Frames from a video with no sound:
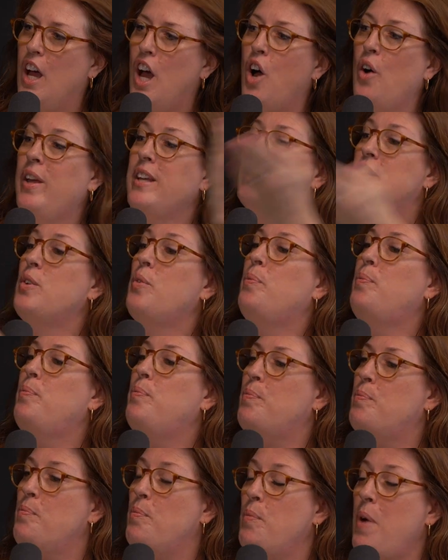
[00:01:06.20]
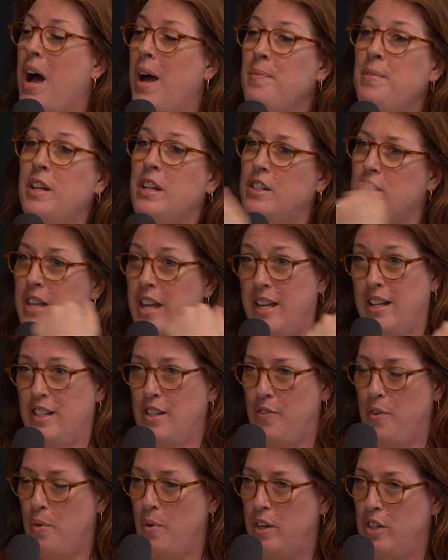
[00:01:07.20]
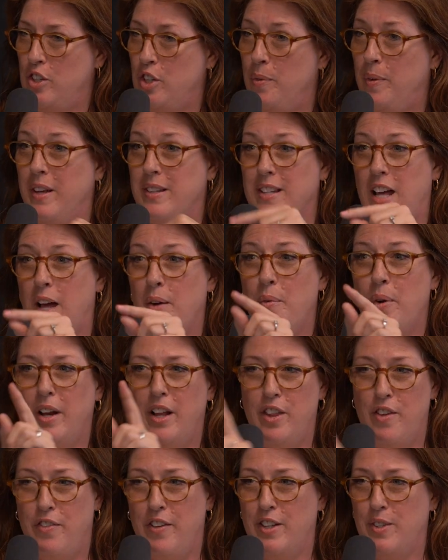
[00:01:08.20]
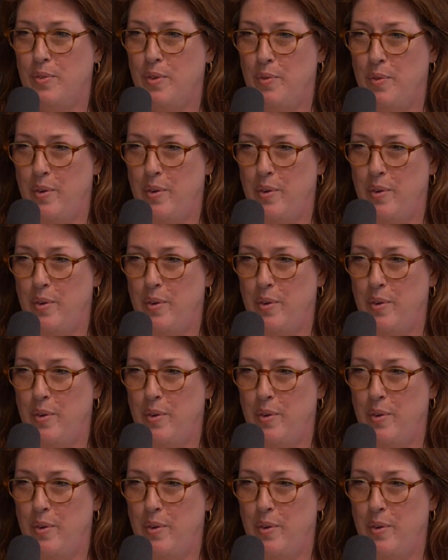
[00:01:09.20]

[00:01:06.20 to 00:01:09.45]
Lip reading: Okay, so I'm going to take a different one too because I'm right on the fence with